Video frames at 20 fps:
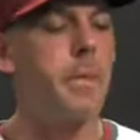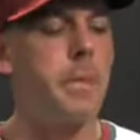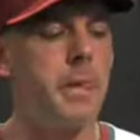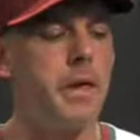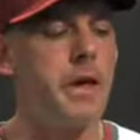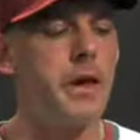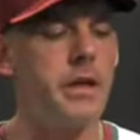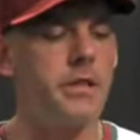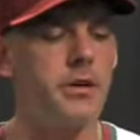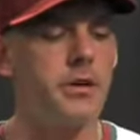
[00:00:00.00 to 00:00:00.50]

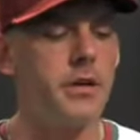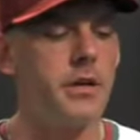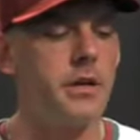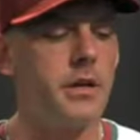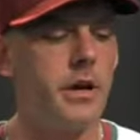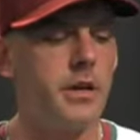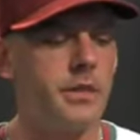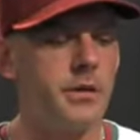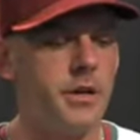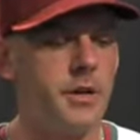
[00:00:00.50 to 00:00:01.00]
Yeah, I
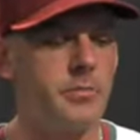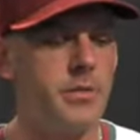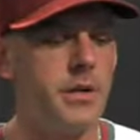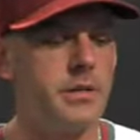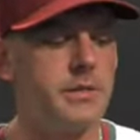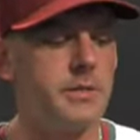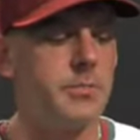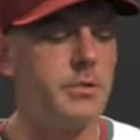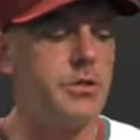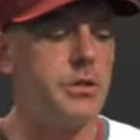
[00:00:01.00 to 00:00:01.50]
thought he
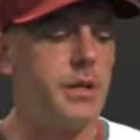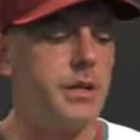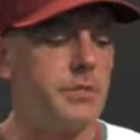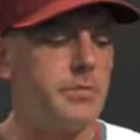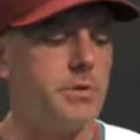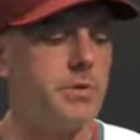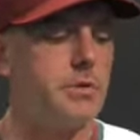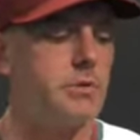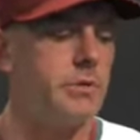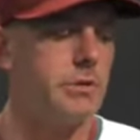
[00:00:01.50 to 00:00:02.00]
made some
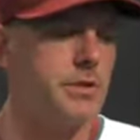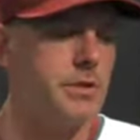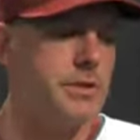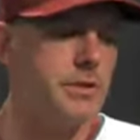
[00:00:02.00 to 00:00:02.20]
adjustments, which